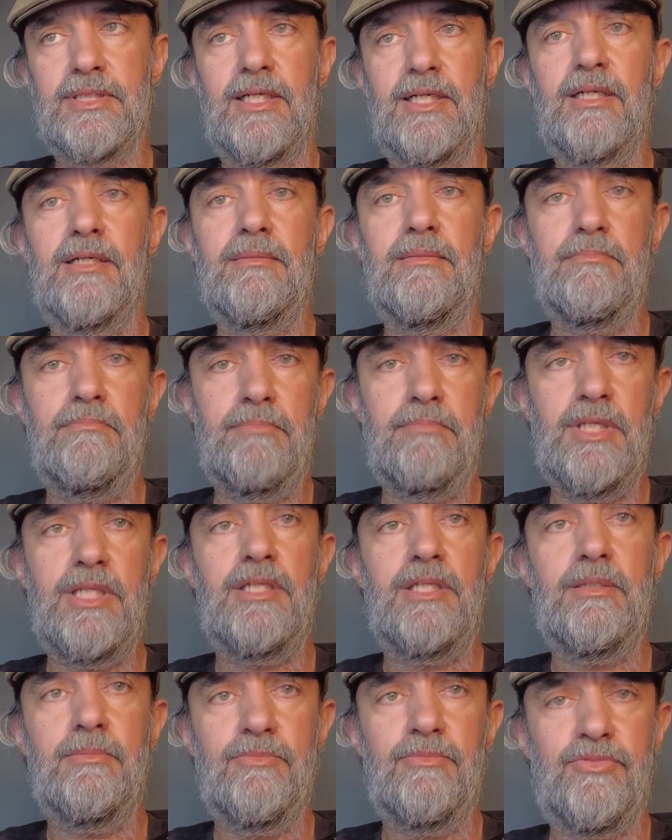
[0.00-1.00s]
are
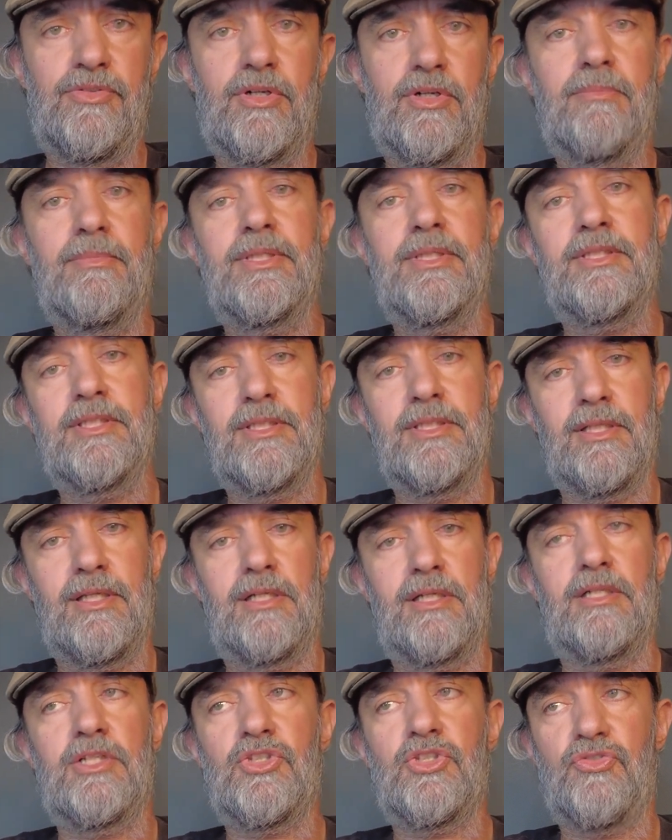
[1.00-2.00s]
medium format and
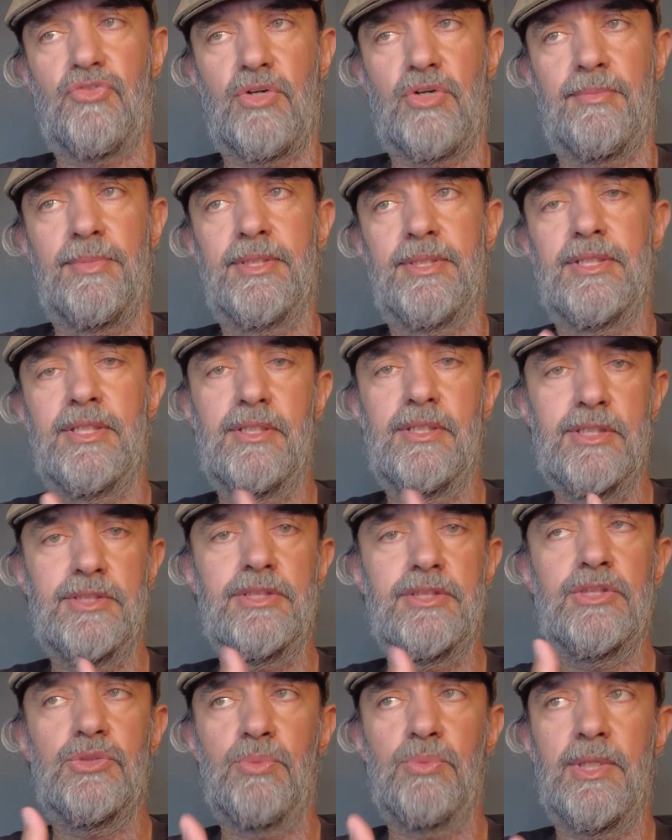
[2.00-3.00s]
large format, and
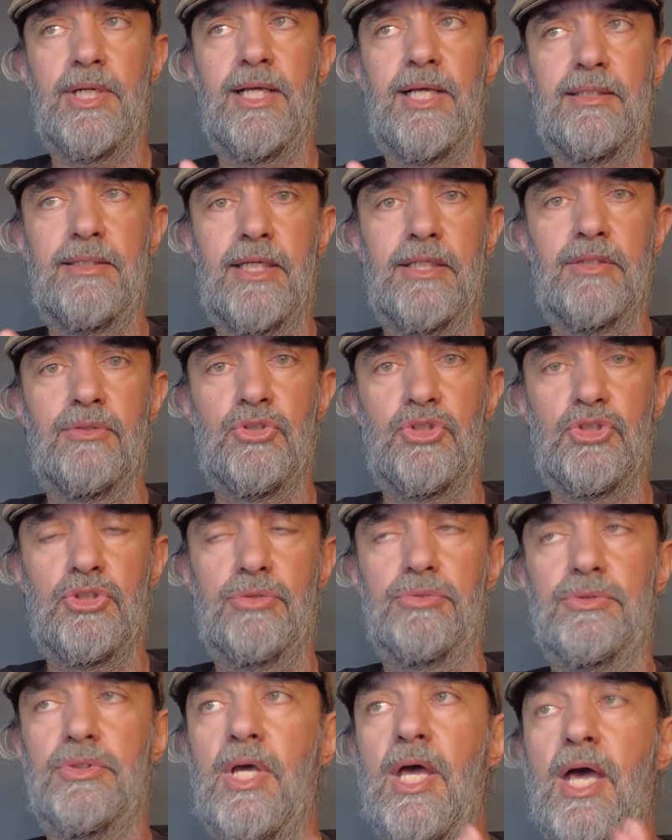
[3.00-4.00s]
this is what I like to
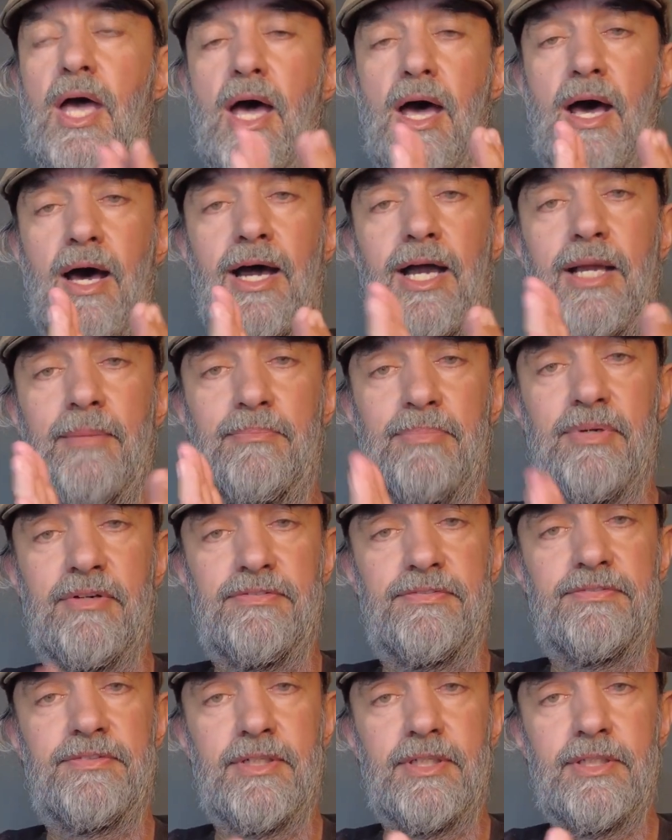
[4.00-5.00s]
shoot. I
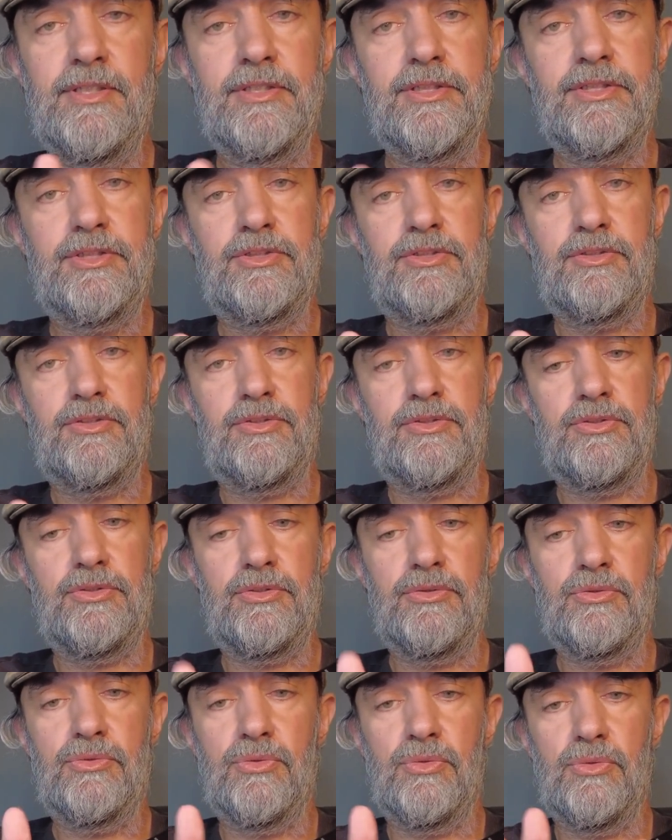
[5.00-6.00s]
prefer these
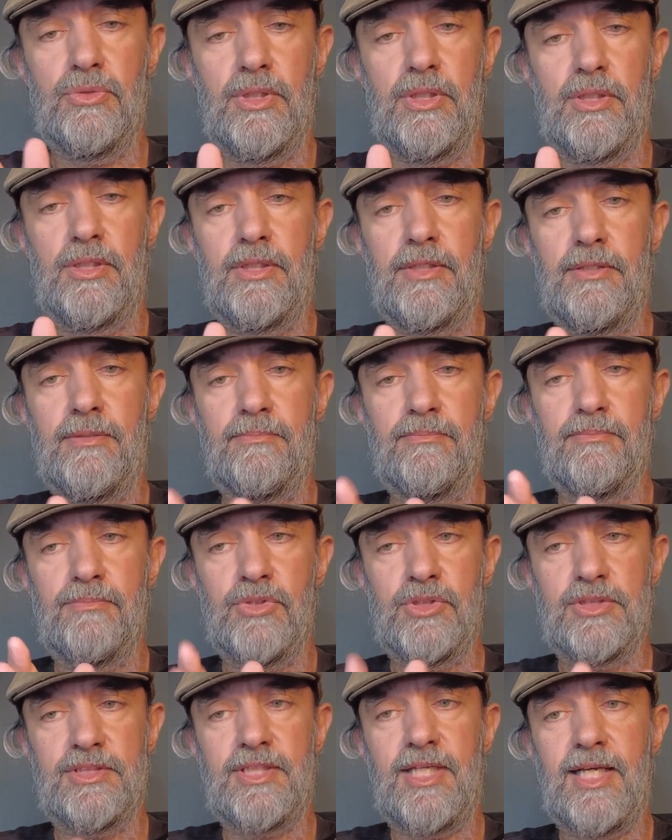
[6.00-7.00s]
two
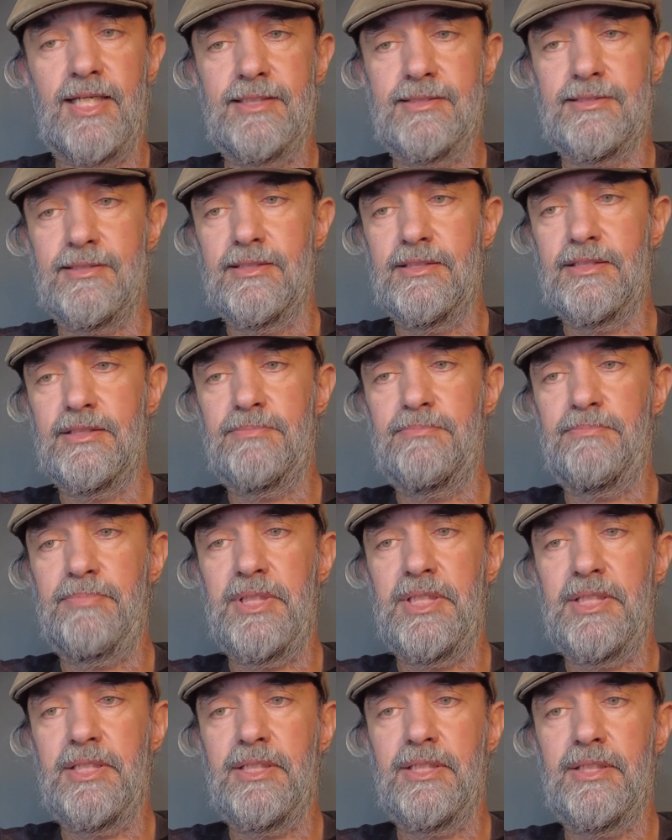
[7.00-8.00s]
sizes
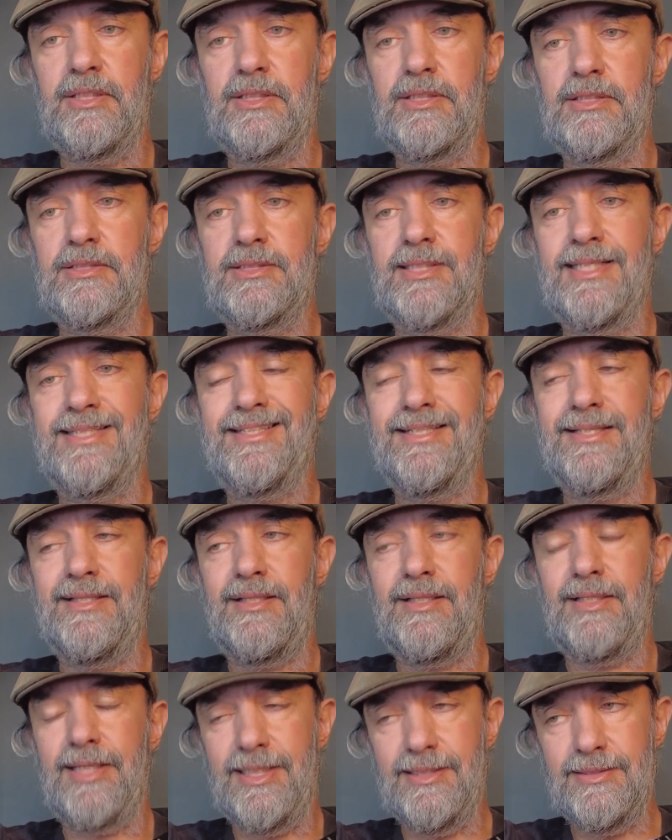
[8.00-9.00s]
because the
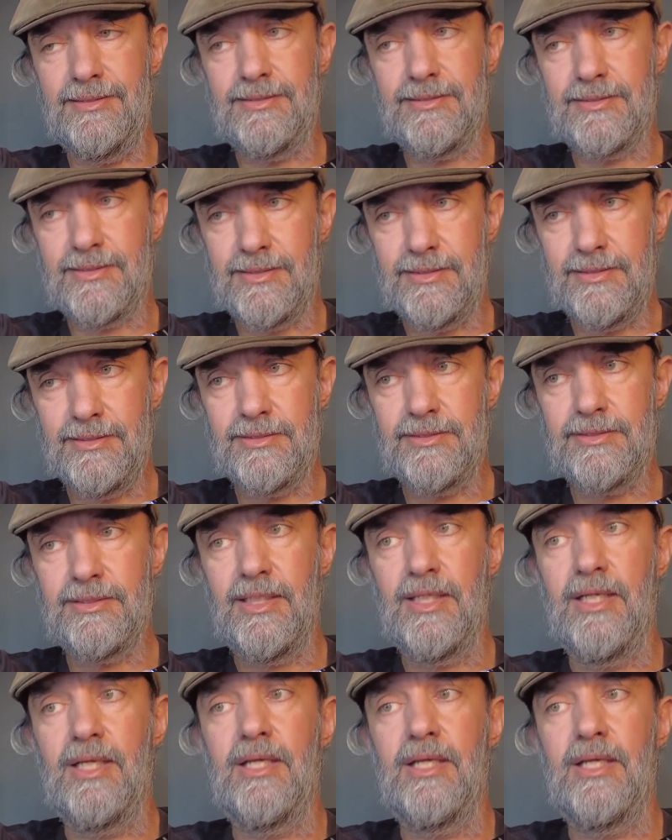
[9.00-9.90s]
lenses